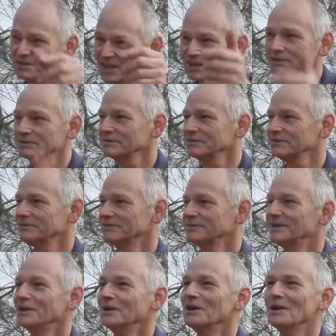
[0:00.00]
That'll
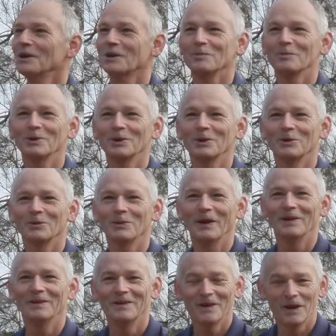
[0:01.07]
will be a good one.
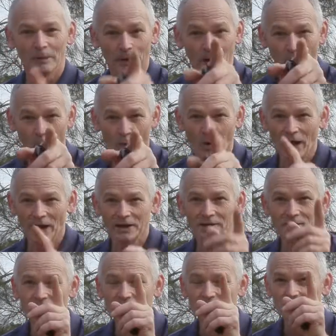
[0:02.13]
Anyway, I
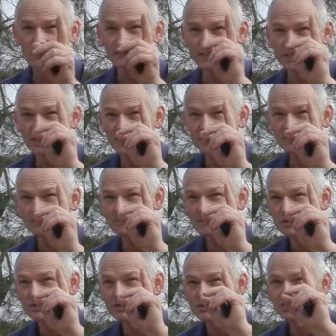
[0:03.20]
waited for him
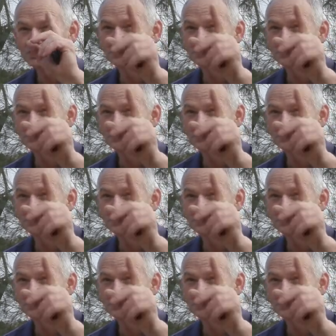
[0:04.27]
to